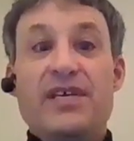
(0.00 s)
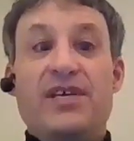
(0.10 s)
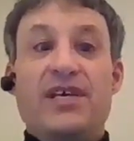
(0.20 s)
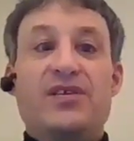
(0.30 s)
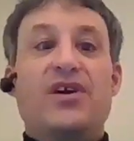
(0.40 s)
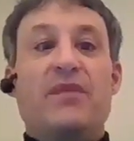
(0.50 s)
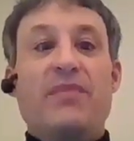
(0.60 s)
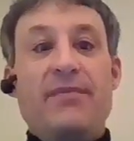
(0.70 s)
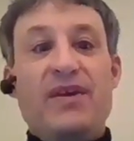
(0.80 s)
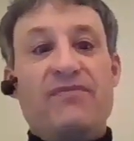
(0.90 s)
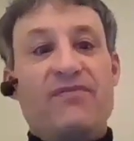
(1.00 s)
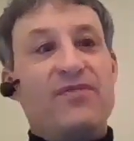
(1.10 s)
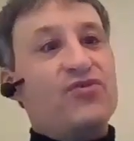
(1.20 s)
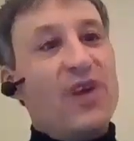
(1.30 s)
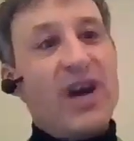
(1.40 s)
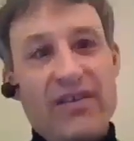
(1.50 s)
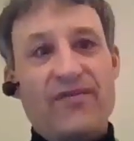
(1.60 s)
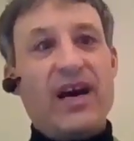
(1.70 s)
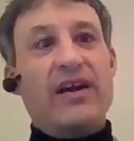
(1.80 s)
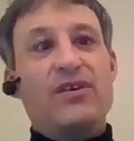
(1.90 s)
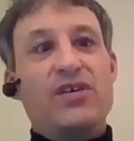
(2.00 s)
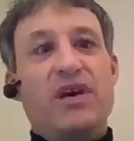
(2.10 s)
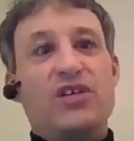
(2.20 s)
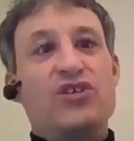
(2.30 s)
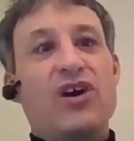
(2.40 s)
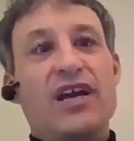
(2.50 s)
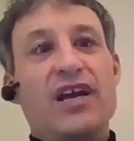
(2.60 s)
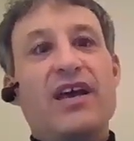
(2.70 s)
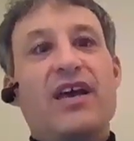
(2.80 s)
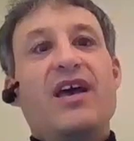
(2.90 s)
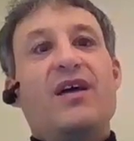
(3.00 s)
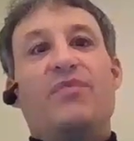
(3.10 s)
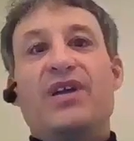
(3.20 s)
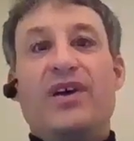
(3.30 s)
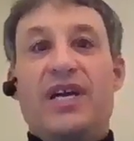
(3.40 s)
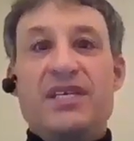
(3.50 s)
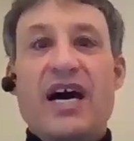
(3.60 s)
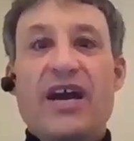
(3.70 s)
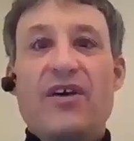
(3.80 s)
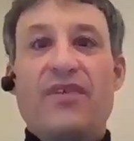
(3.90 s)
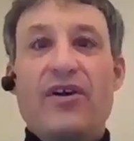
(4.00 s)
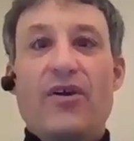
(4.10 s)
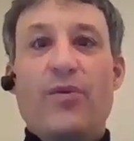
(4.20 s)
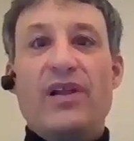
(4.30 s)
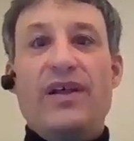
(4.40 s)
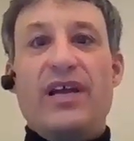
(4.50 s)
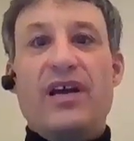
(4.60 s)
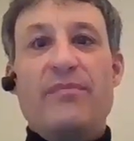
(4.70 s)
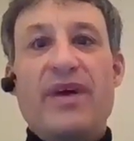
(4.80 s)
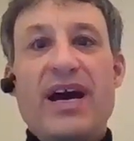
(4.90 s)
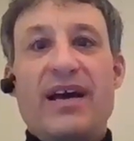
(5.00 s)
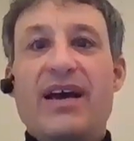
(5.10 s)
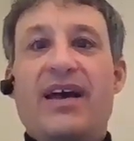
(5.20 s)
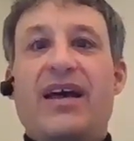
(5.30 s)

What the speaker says: He's going to maybe try and fire his best shot, but he'll get tired very quickly and come back.